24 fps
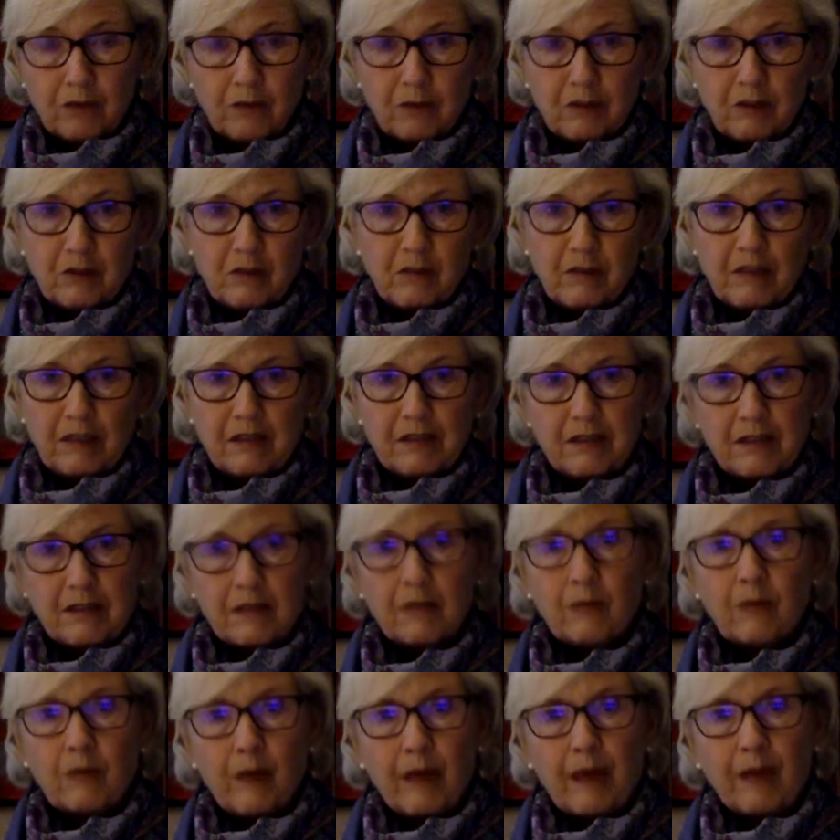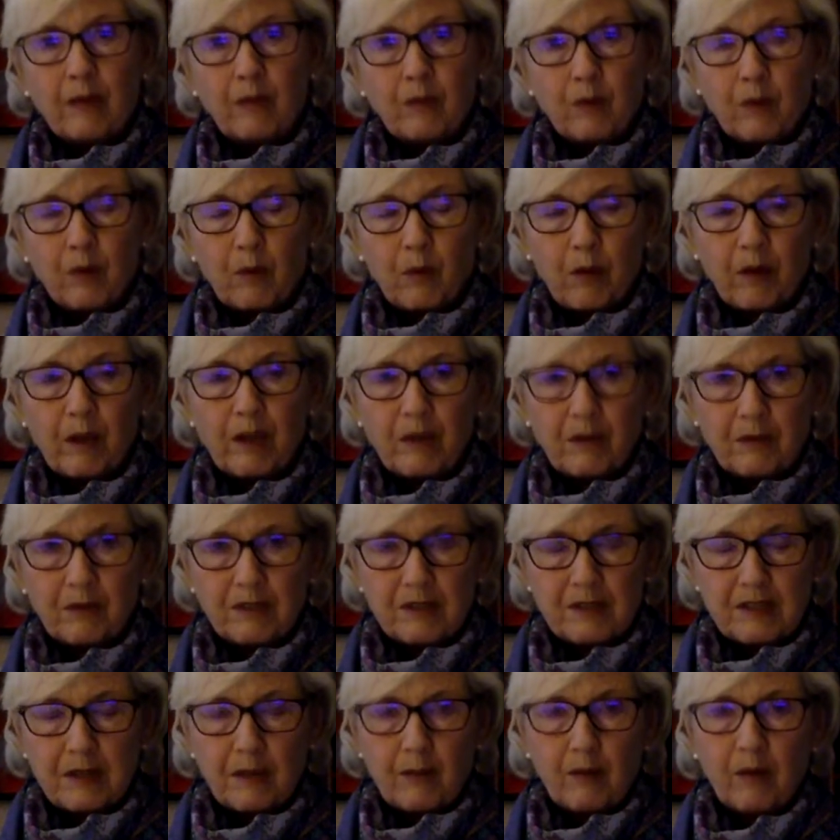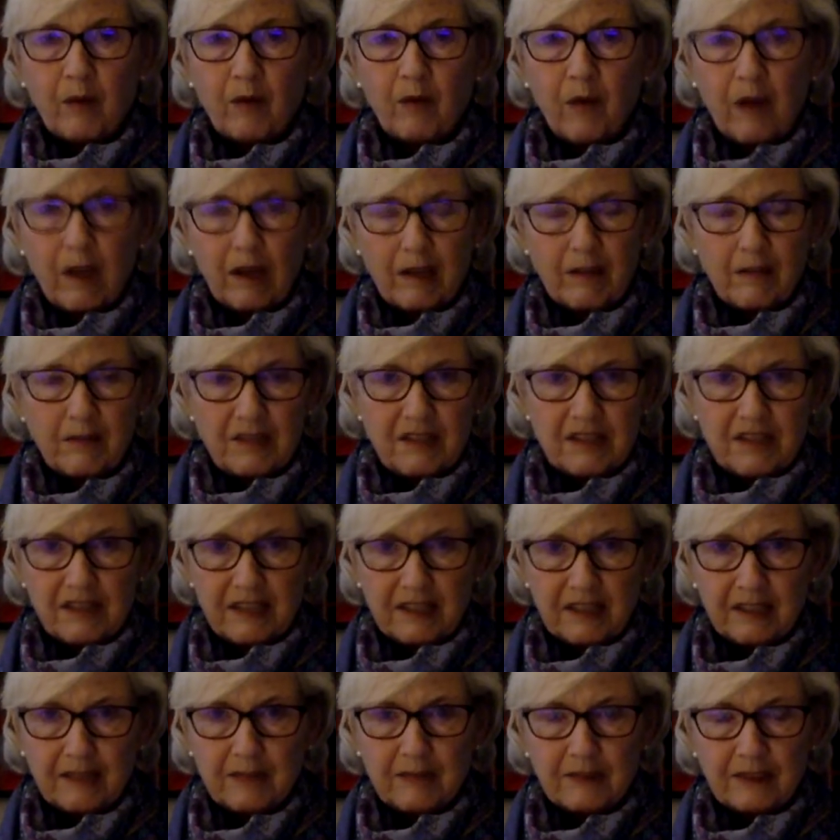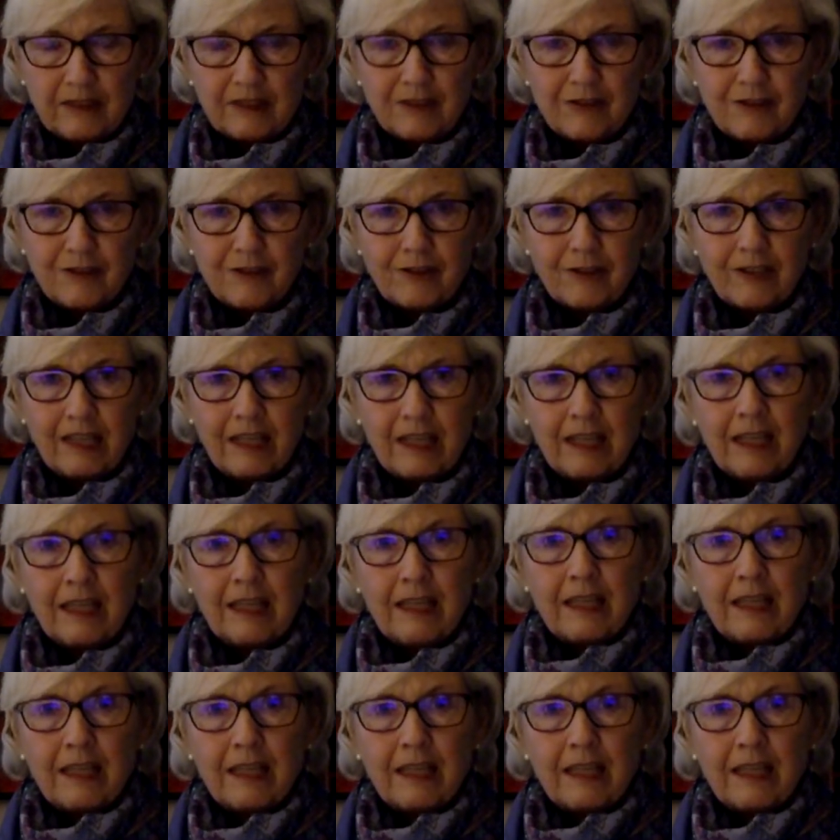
which means that when we're working with someone, walking beside them in their journey,